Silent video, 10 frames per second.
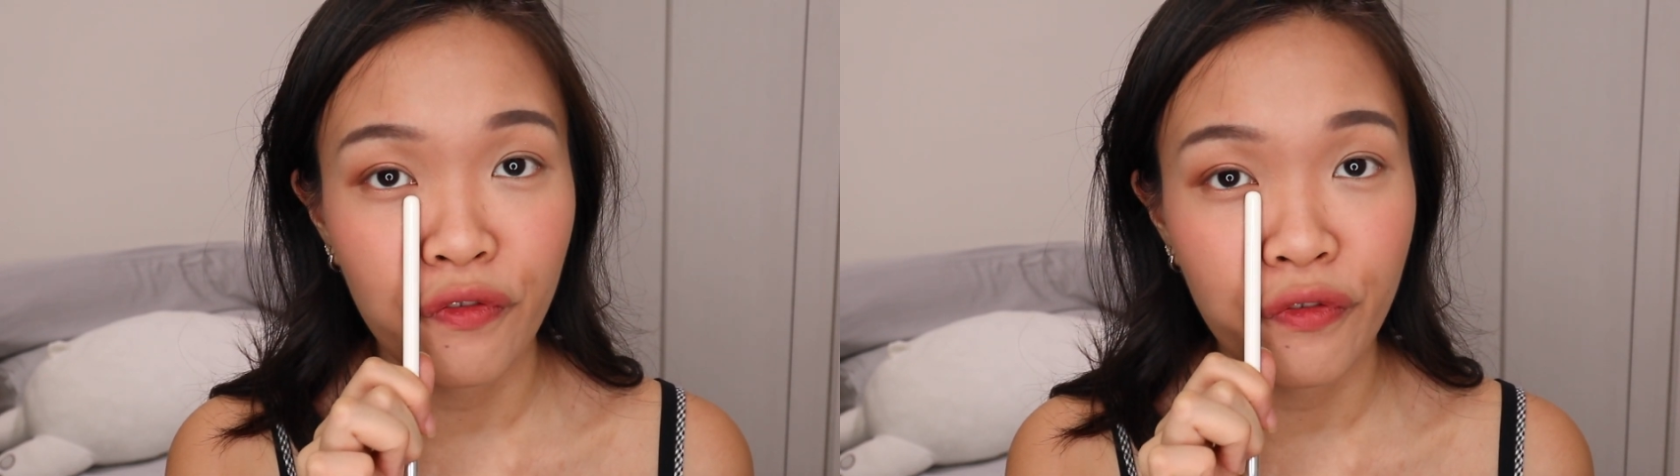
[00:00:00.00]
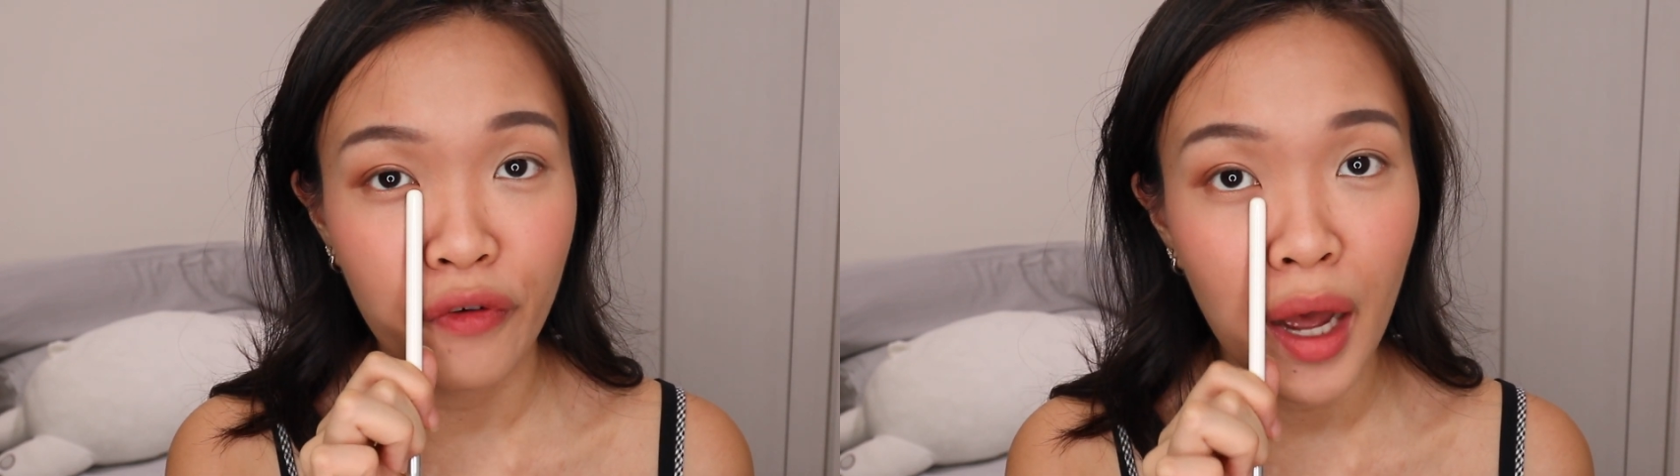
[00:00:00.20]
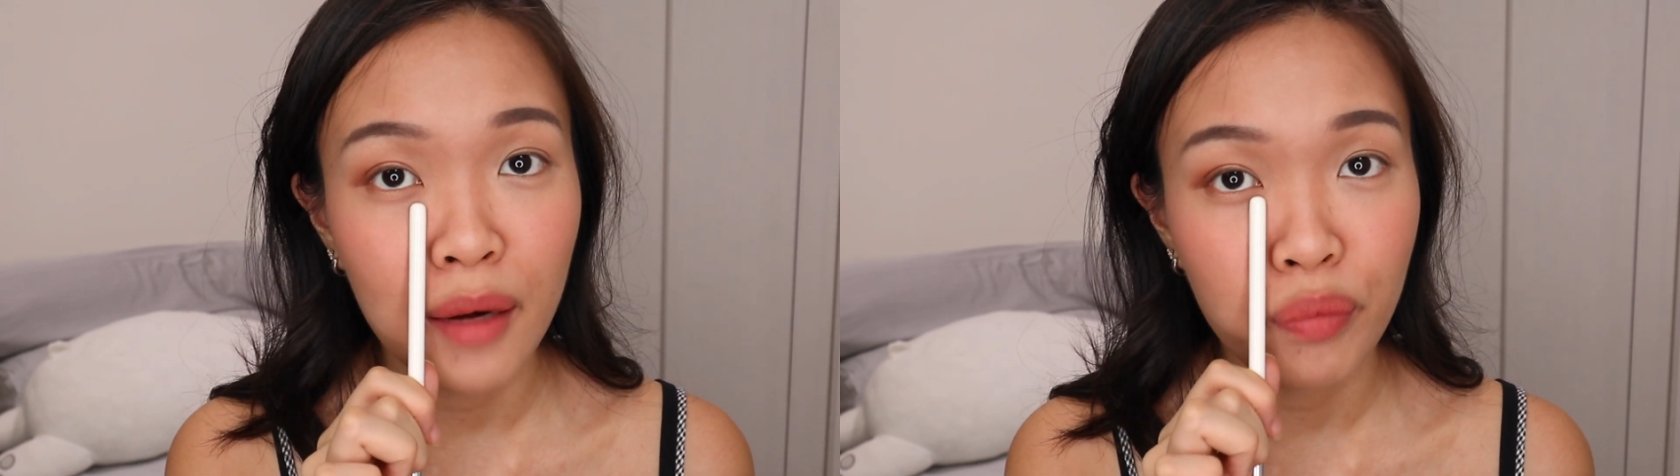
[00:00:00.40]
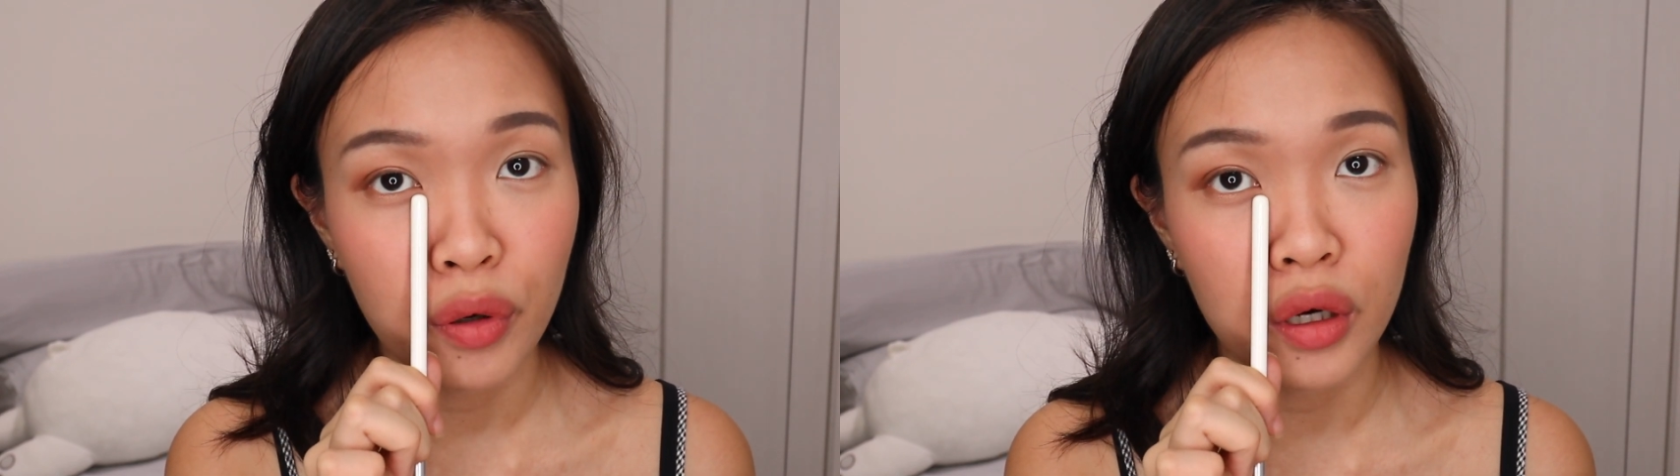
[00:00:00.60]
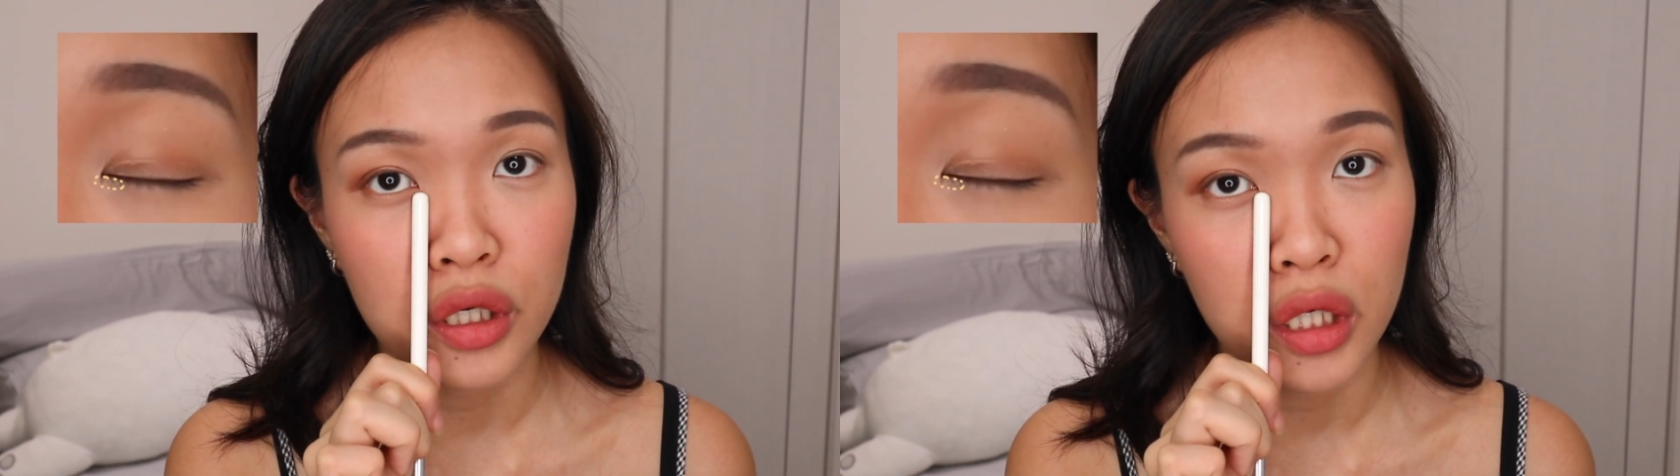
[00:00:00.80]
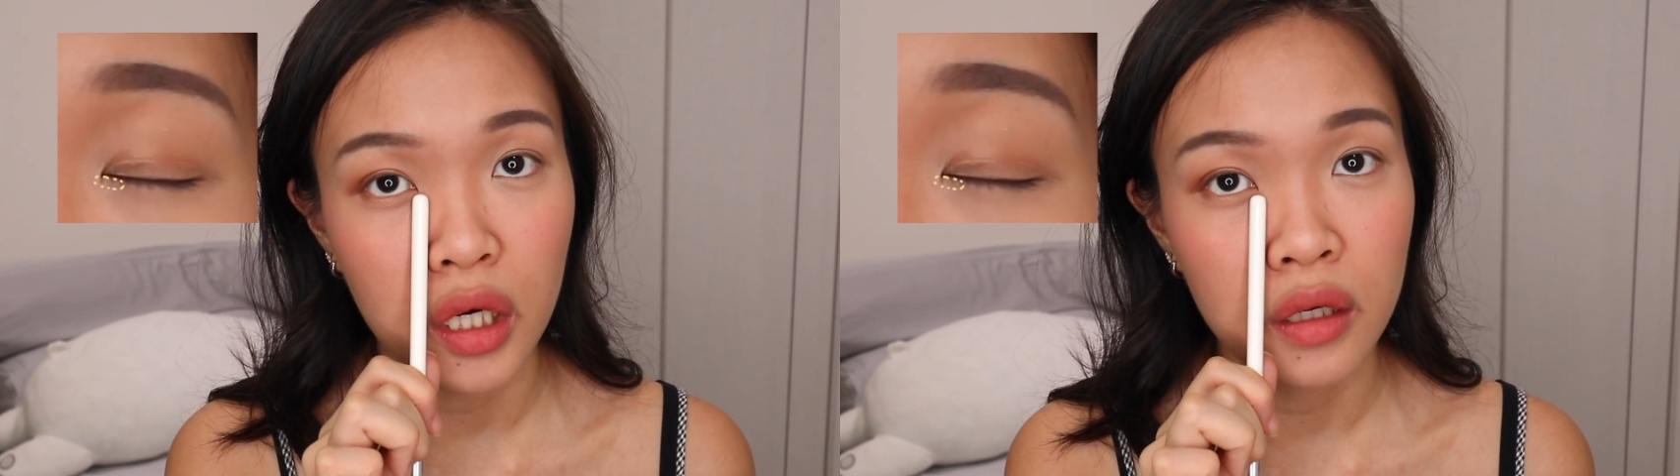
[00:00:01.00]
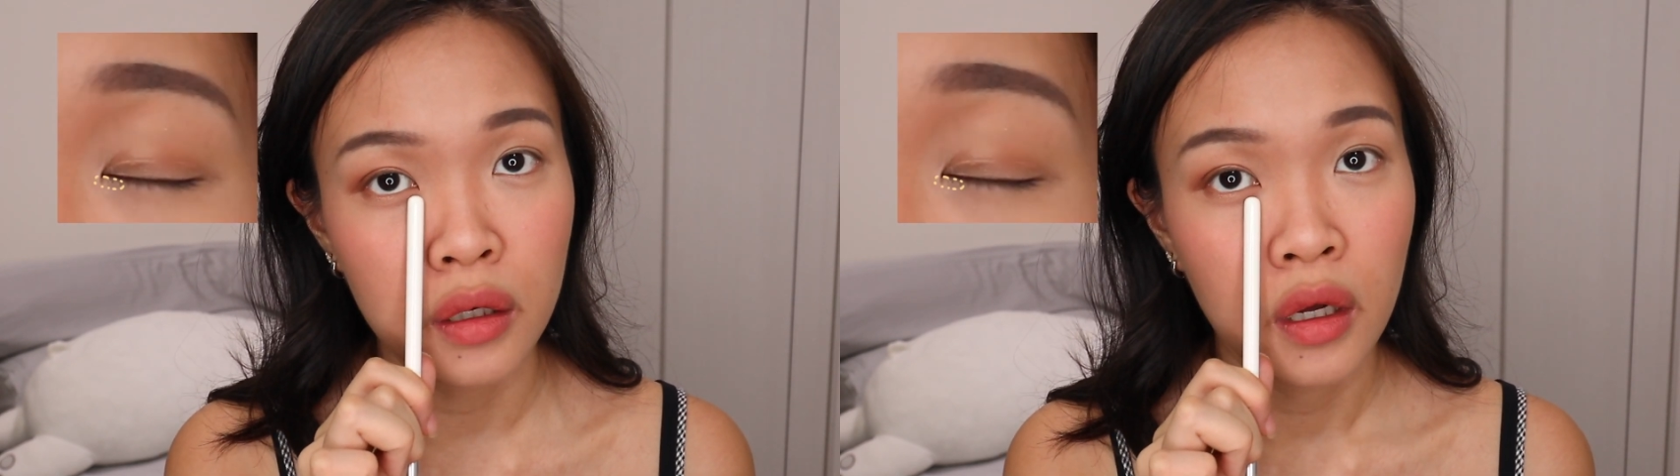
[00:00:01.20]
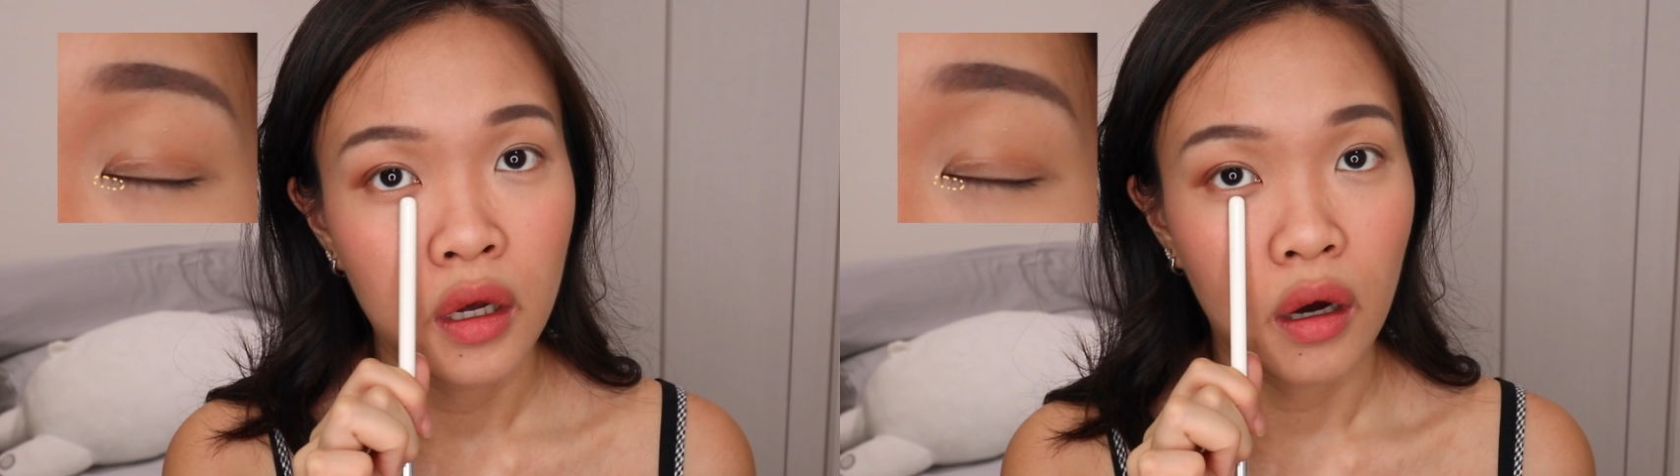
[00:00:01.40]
front portion